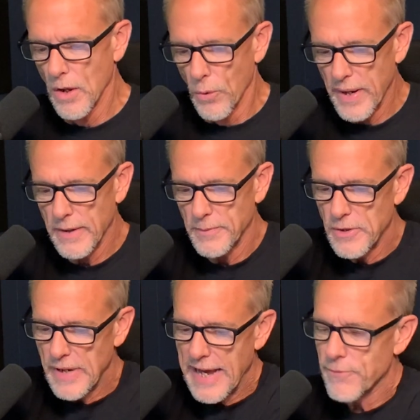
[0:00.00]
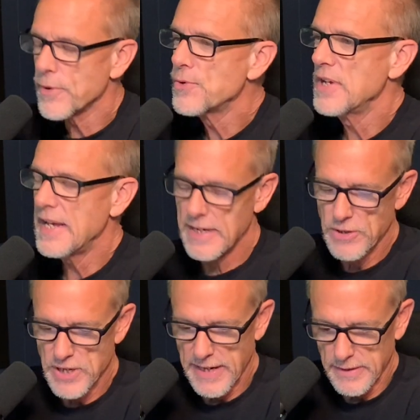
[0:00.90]
Well, you like routine and
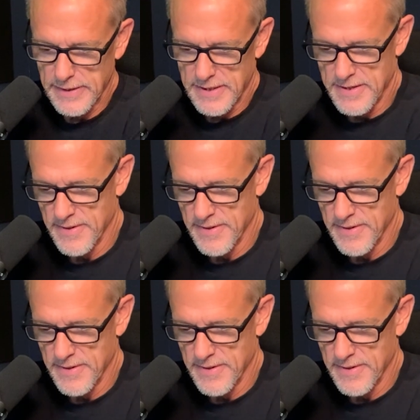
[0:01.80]
checklists.